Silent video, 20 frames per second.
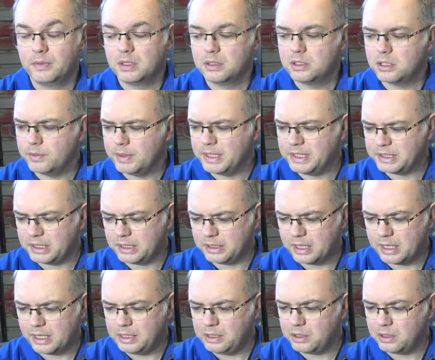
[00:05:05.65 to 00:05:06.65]
Too easy.
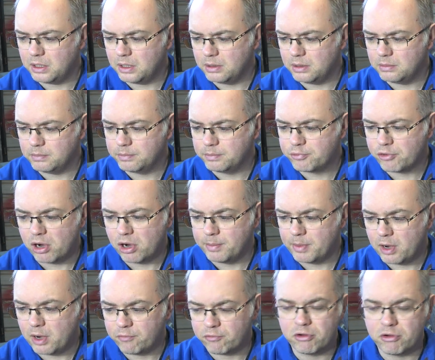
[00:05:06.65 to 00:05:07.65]
Then you can prime
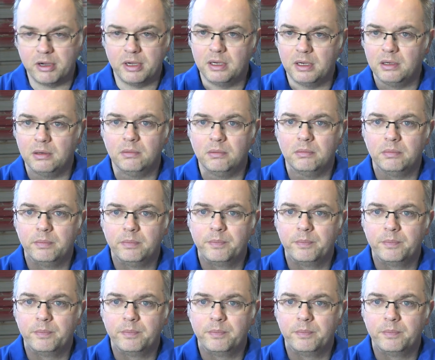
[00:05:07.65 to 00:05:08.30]
over it and